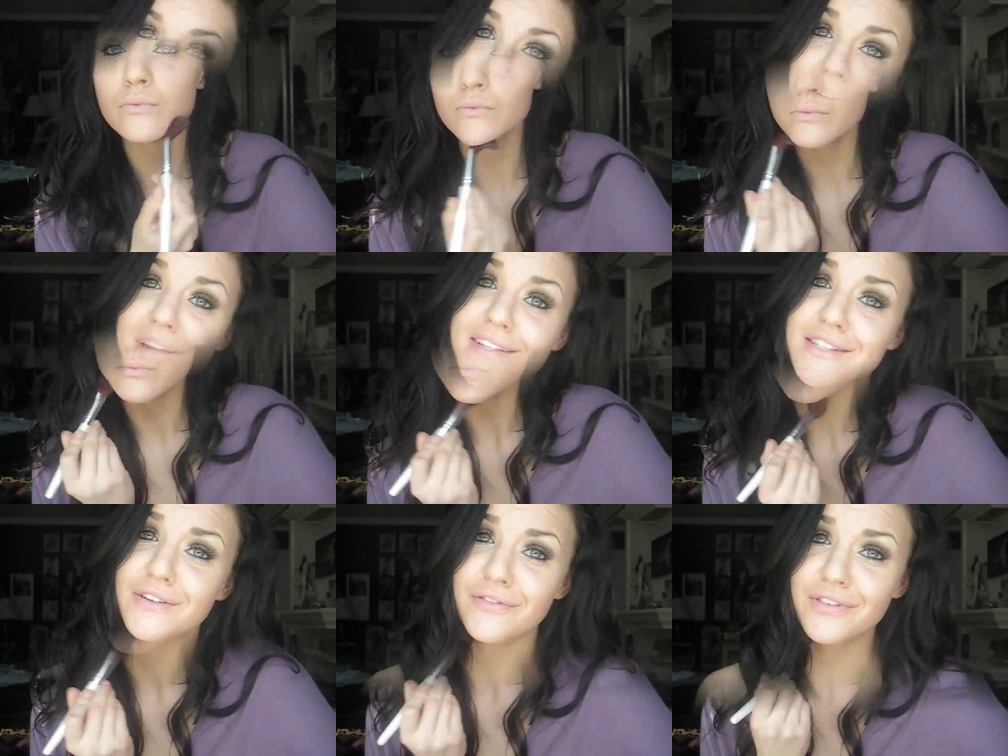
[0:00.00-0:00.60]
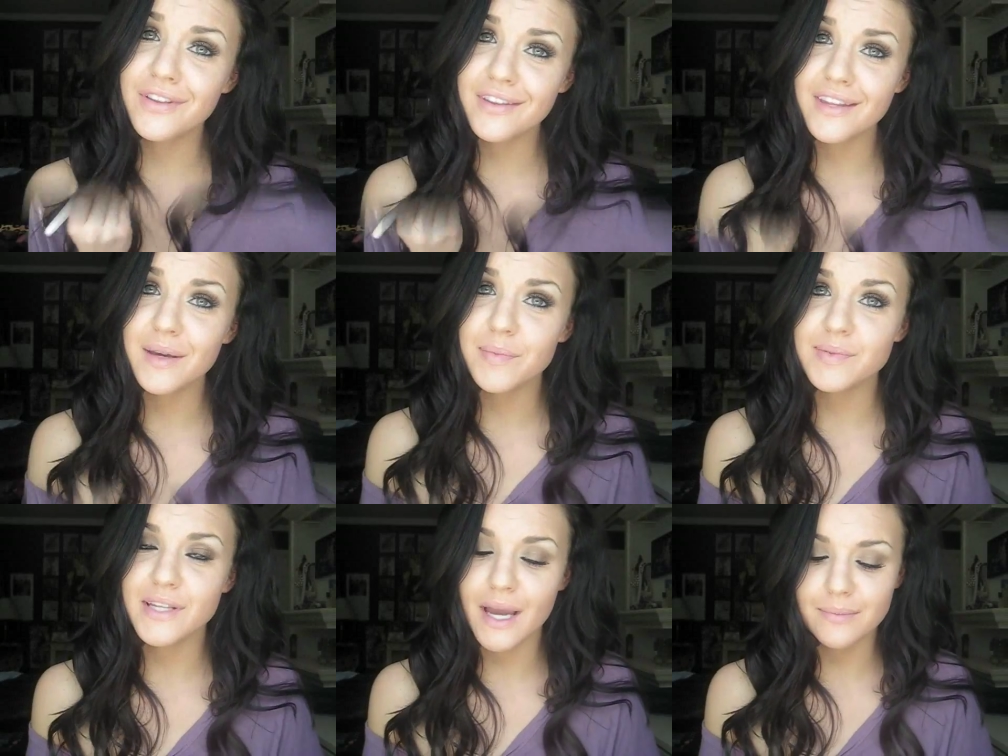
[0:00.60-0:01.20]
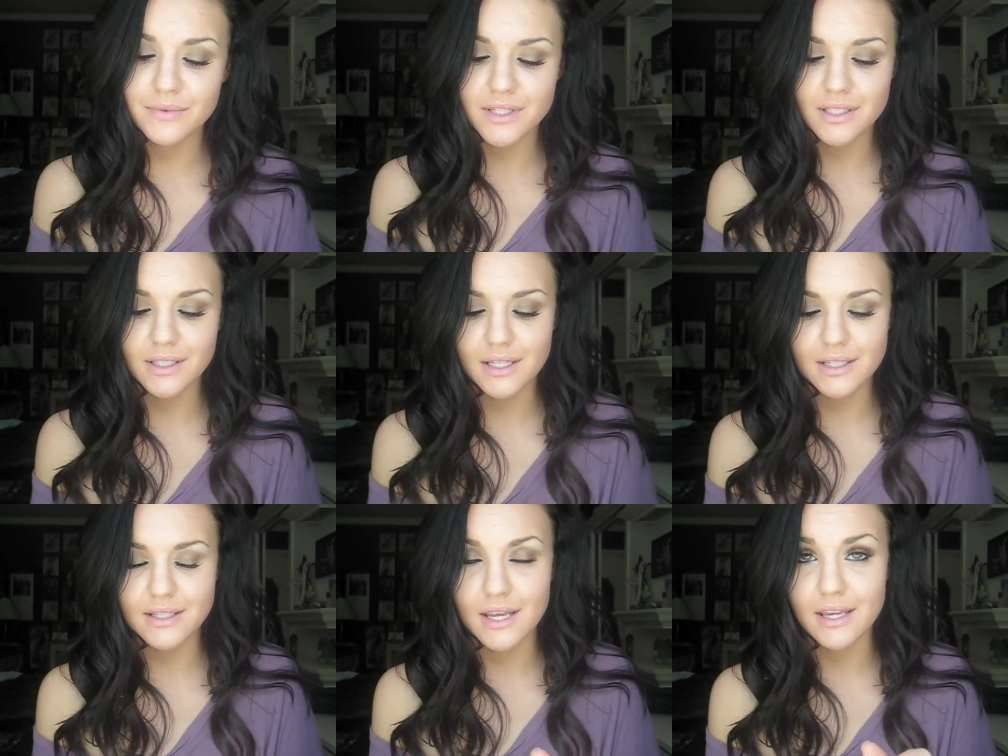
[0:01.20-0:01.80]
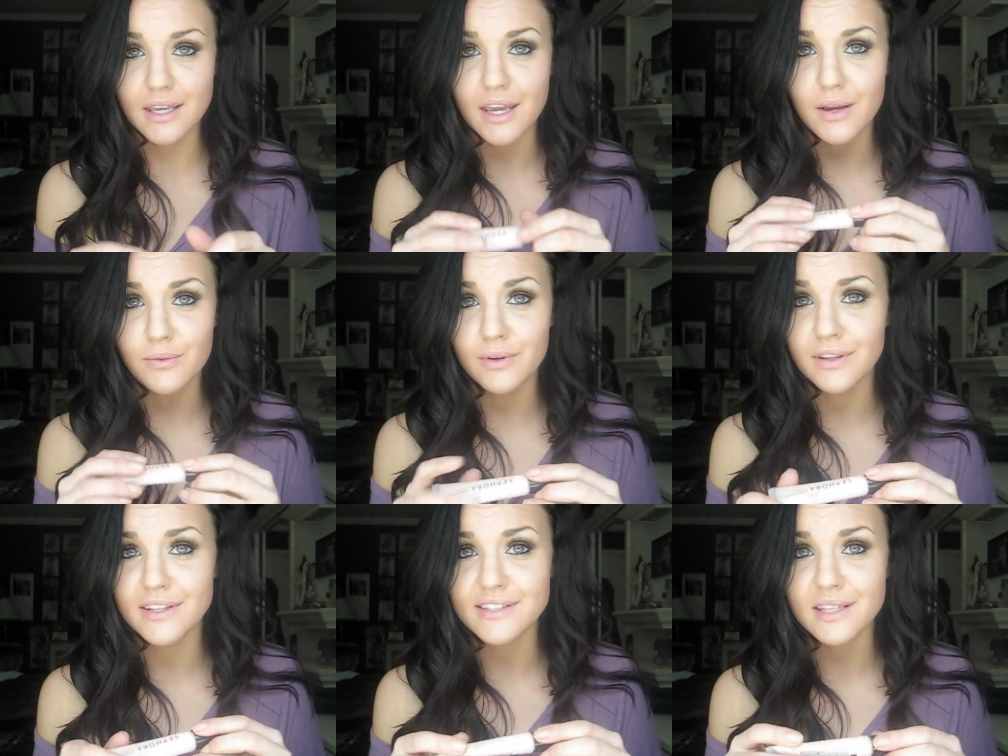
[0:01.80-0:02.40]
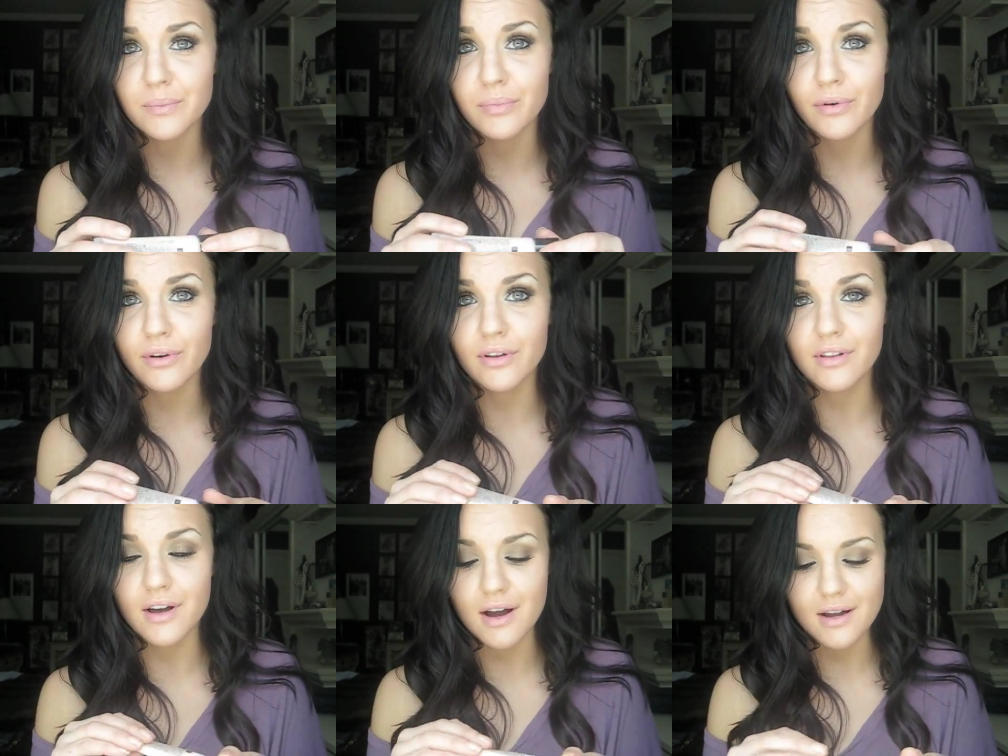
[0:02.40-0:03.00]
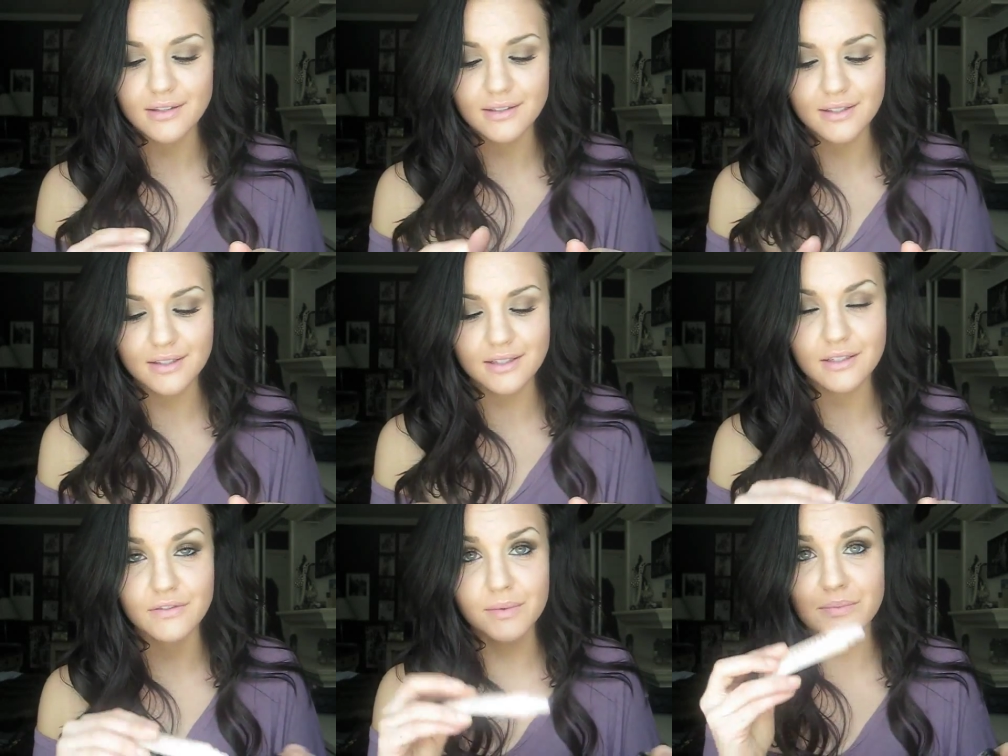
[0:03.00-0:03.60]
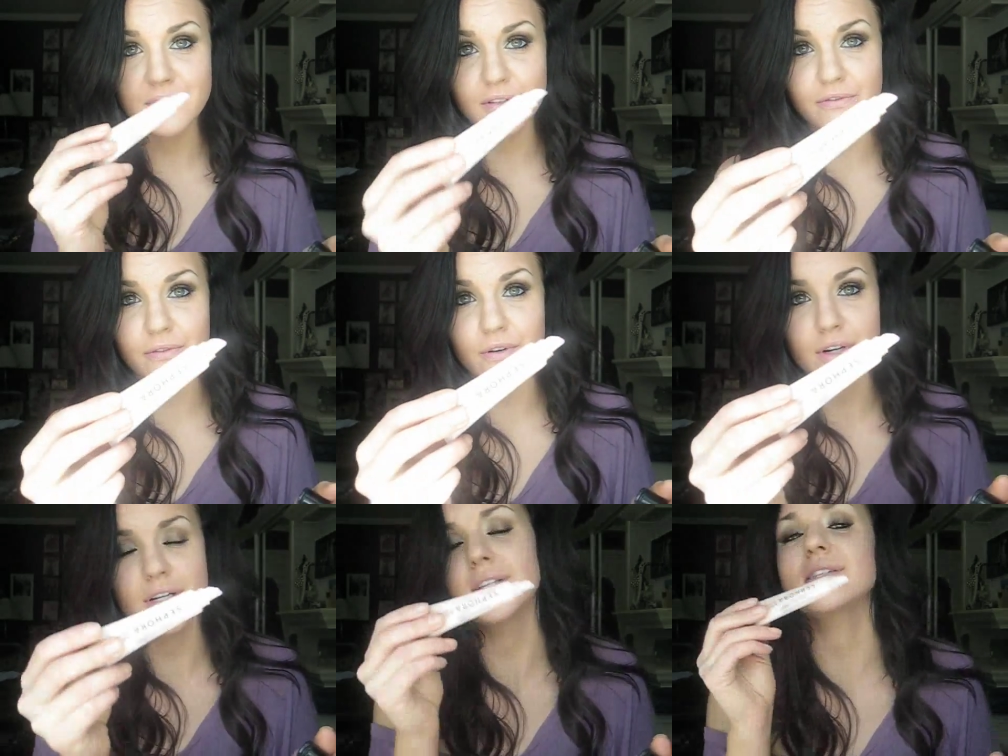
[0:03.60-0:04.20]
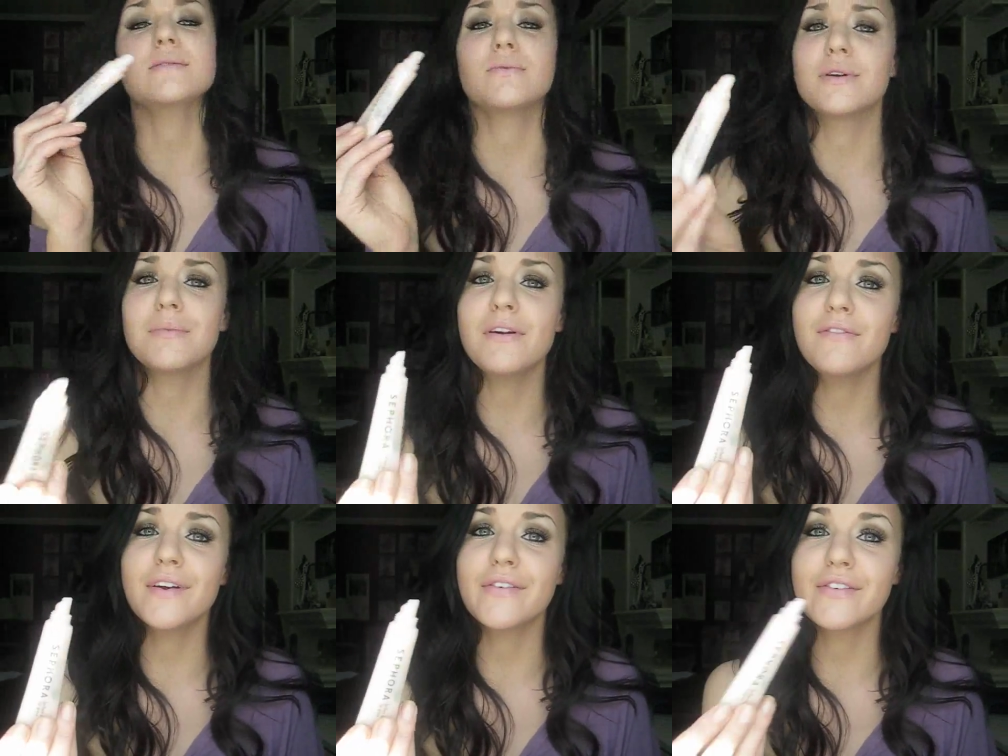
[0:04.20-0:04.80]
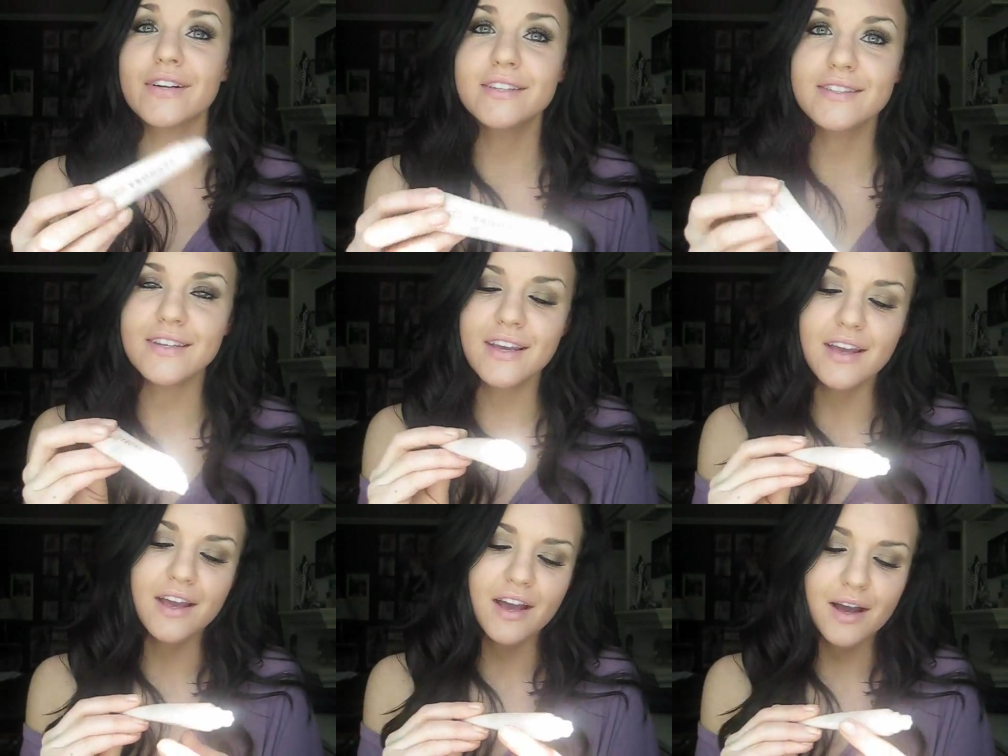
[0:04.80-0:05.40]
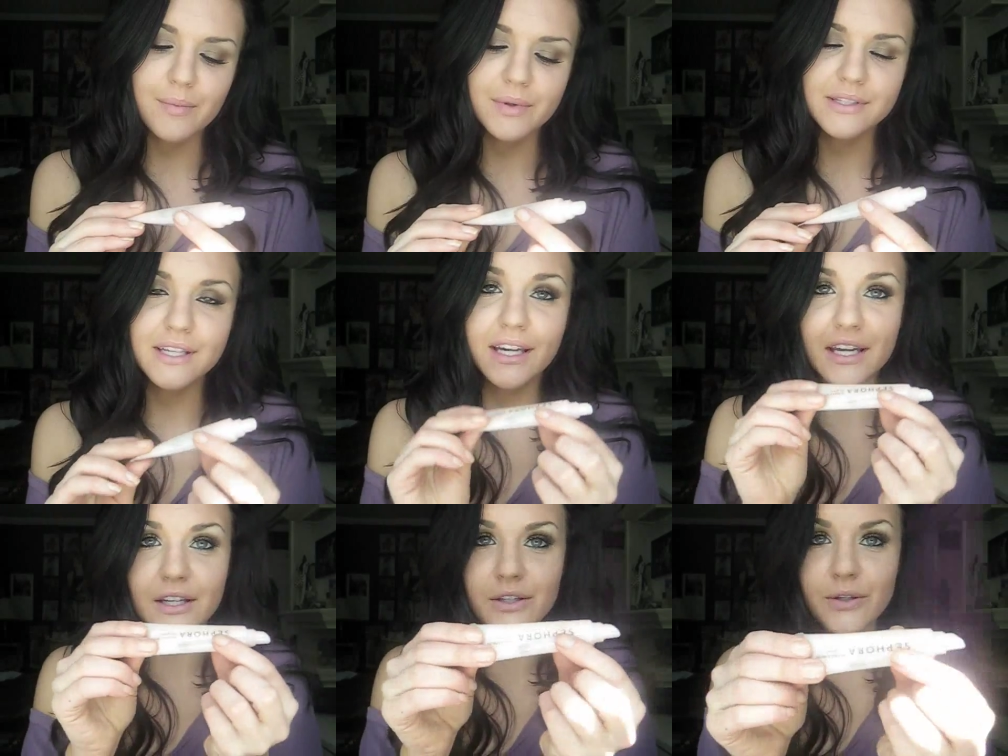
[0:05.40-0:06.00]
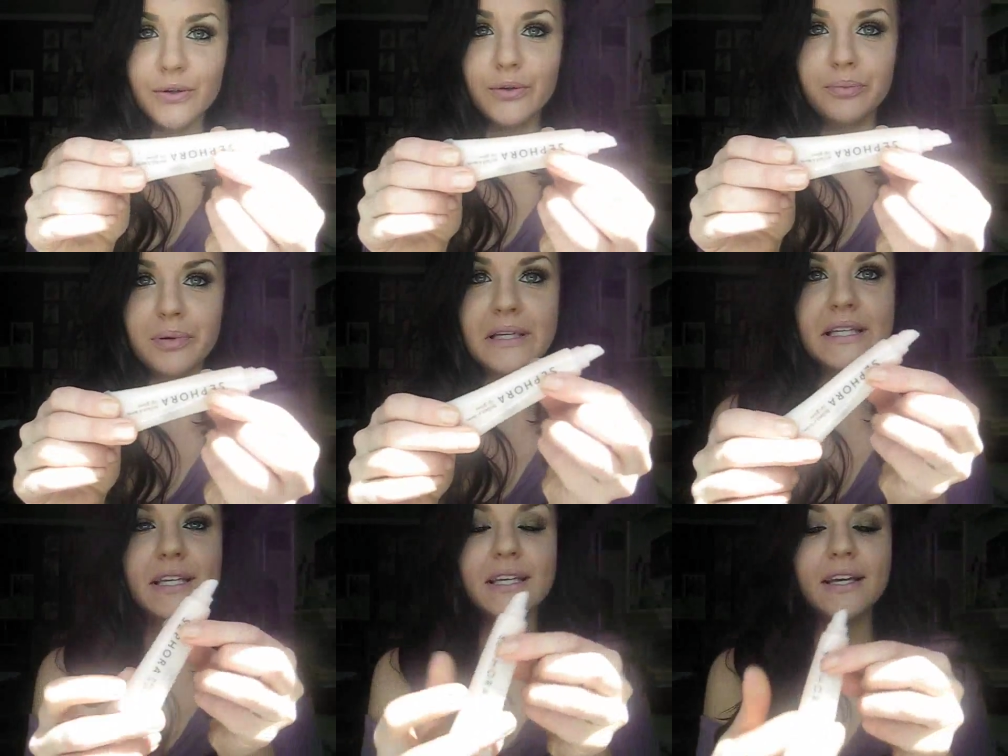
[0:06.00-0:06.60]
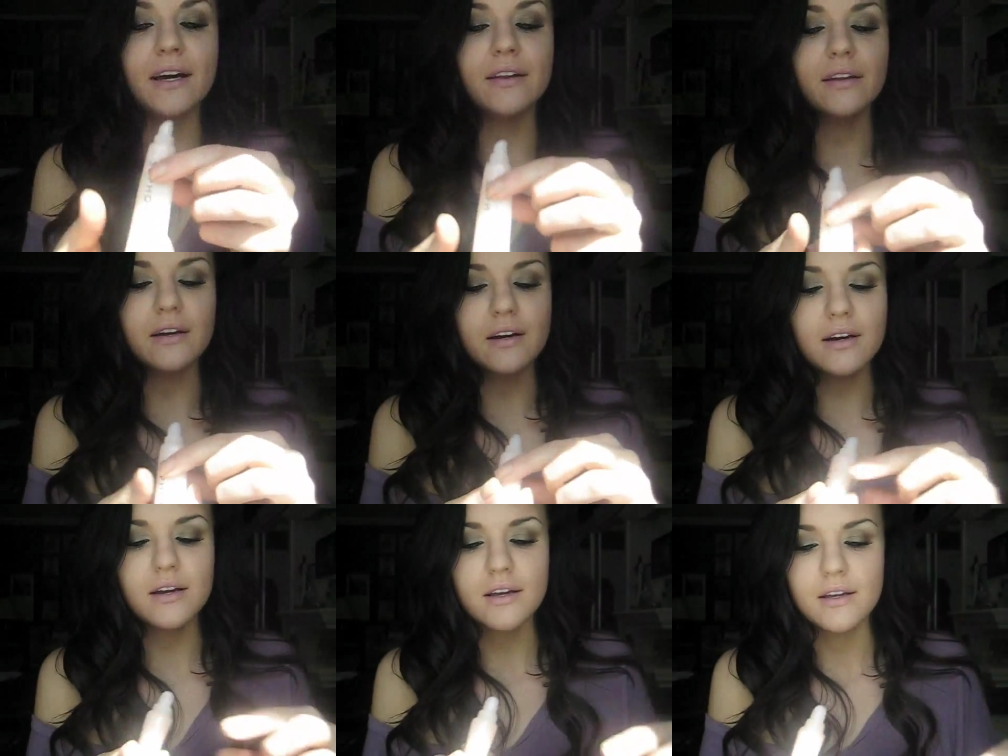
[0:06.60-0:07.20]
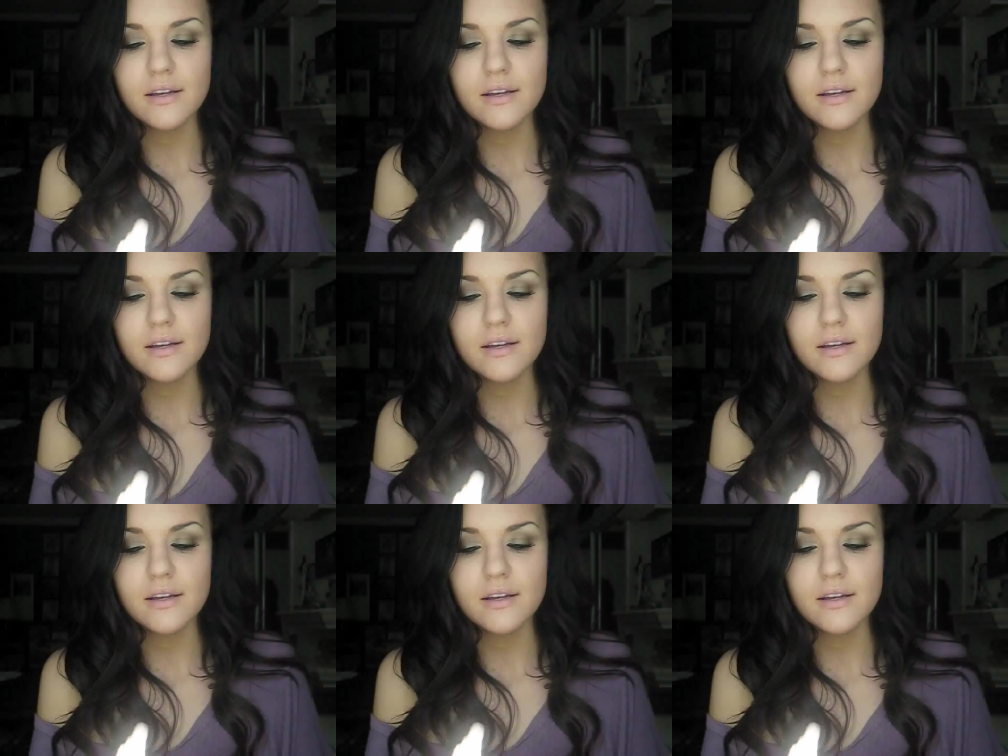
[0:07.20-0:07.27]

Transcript: Okay, so for the lips, I'm just going to take a really simple gloss. This is from Sephora. It's one of my favorites. It's like a nude pinky color.